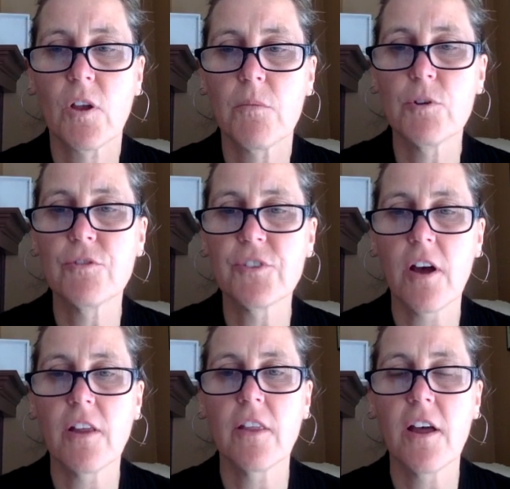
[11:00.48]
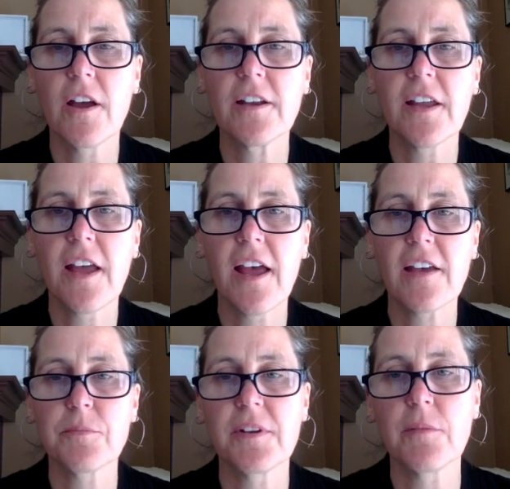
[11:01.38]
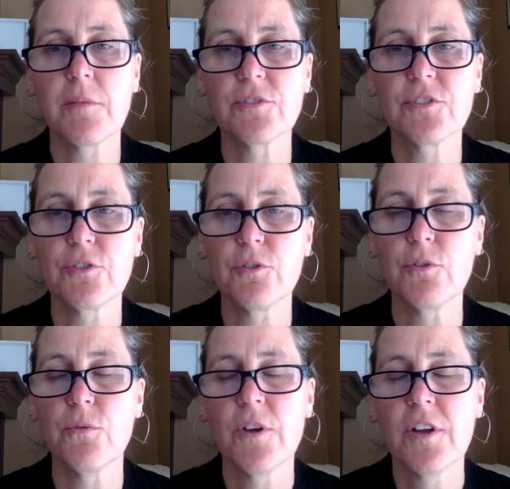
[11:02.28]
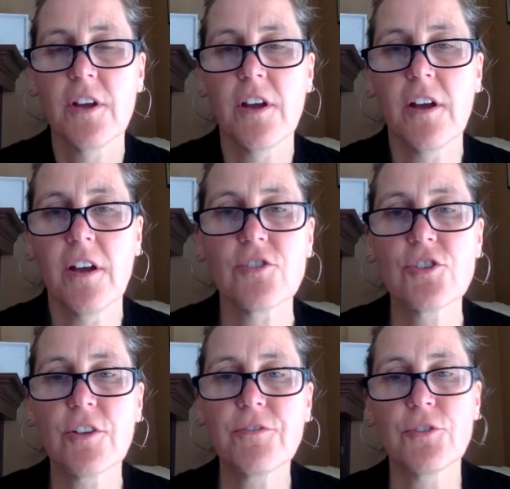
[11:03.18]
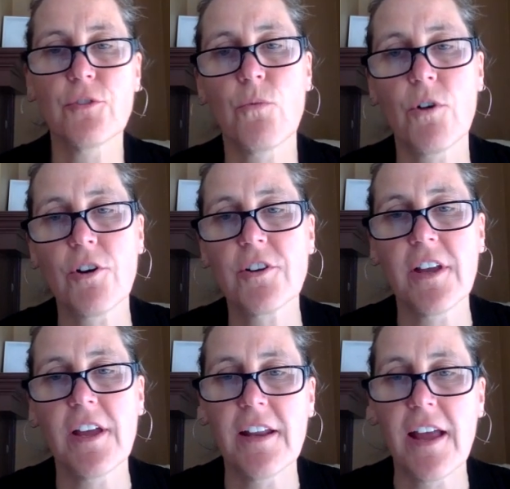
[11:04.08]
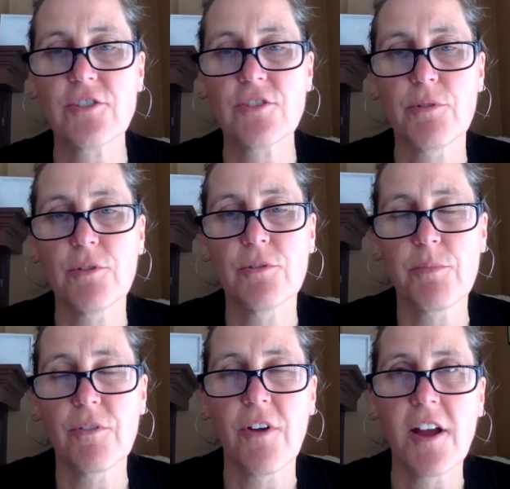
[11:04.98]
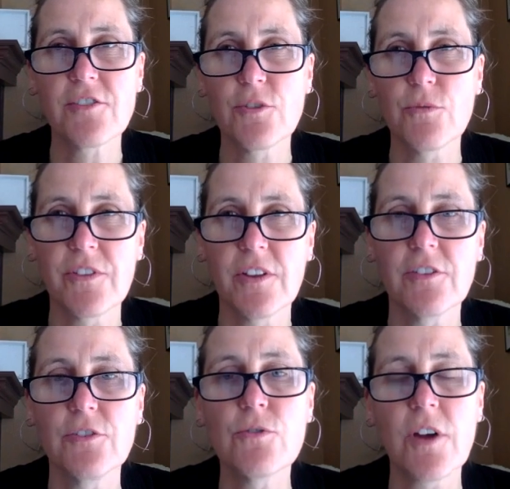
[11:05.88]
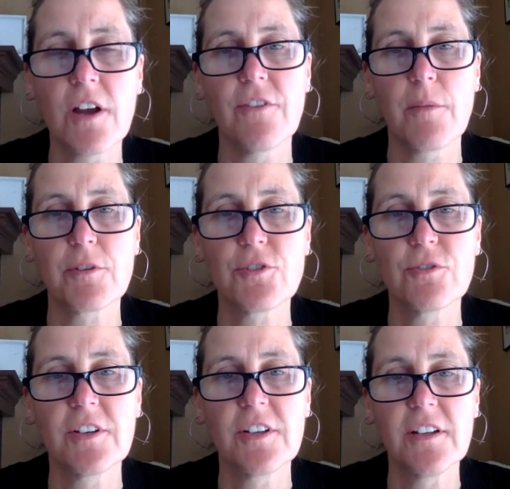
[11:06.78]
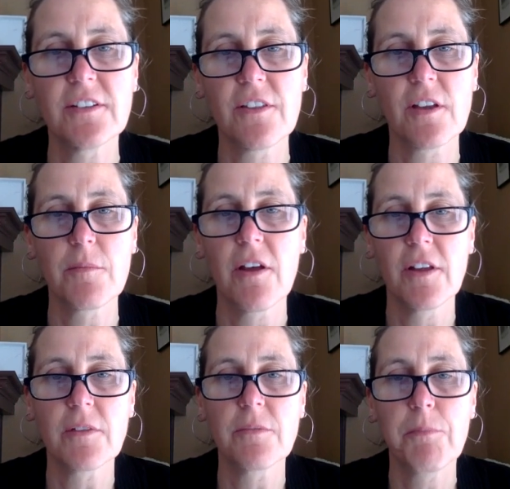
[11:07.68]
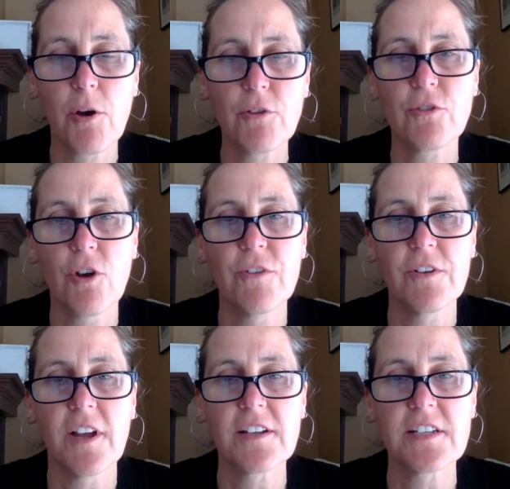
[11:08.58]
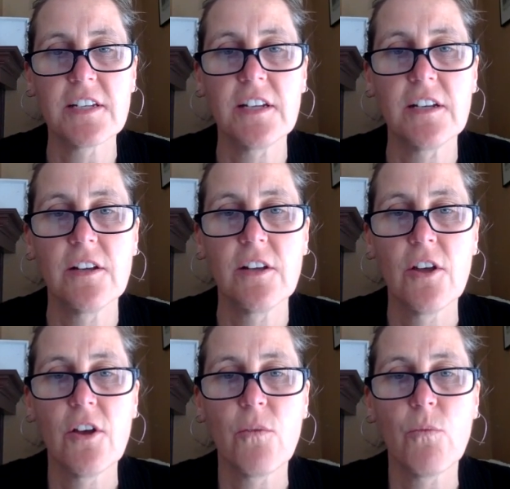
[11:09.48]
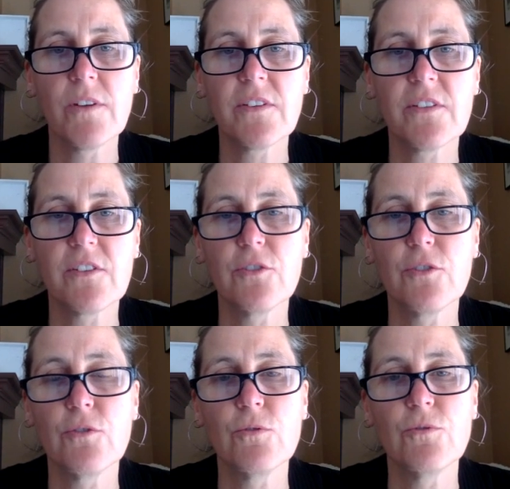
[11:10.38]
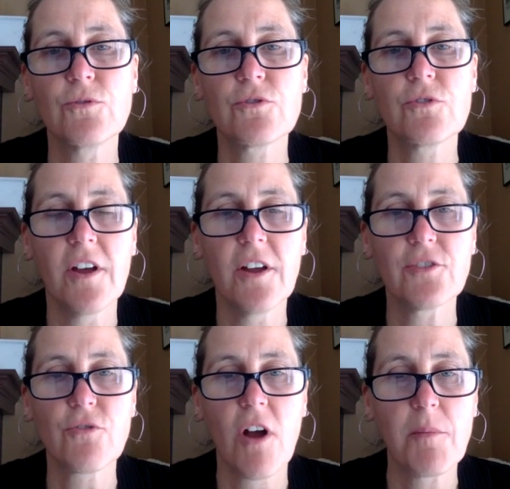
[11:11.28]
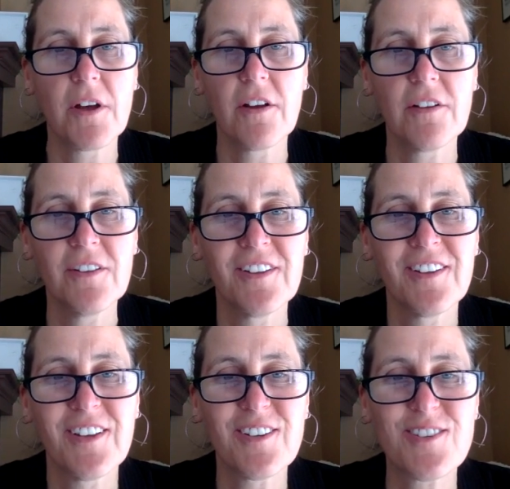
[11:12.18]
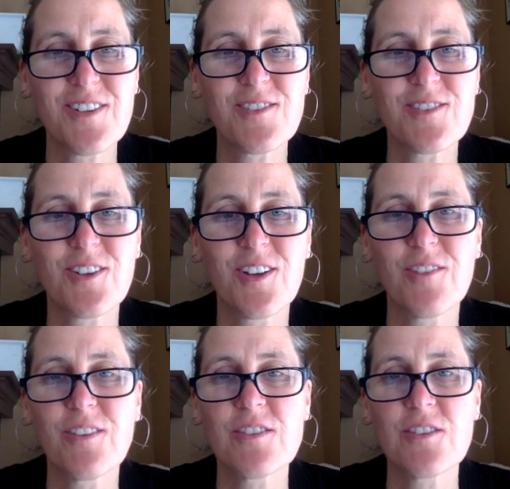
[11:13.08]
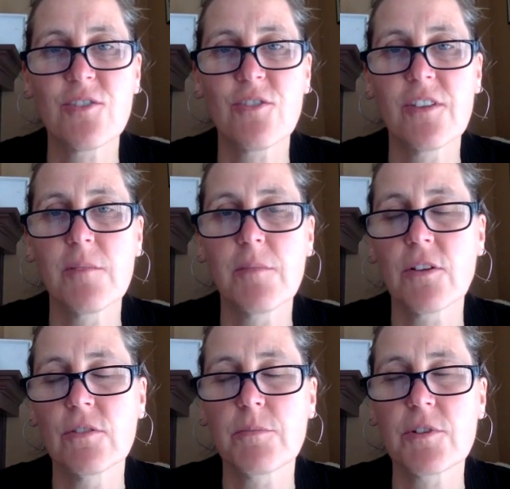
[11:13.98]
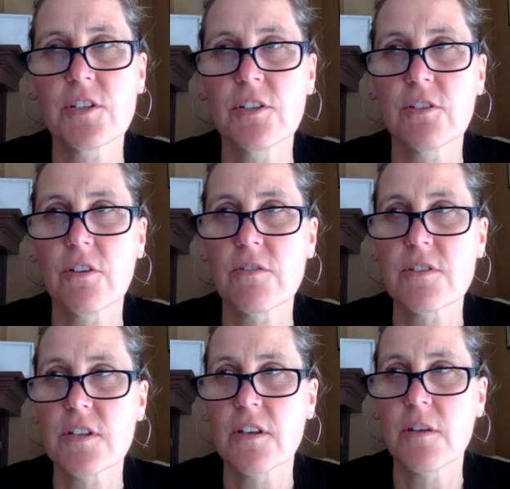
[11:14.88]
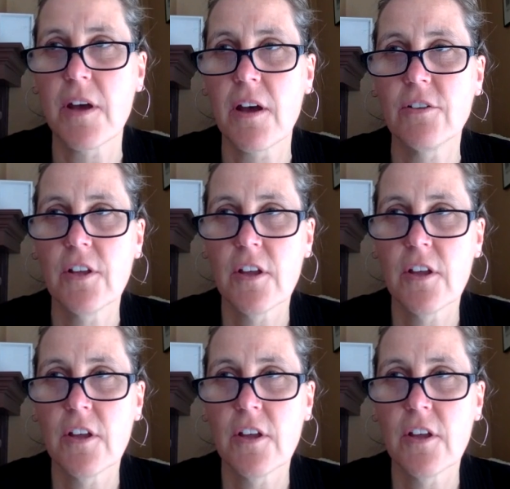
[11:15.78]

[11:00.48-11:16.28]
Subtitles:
move to online, has been able to shift your work and actually provide you with a new kind of opportunity to think about, like, post-COVID-19, what's the new trauma, in a sense, to kind of consider. And then Michael in particular, I was thinking about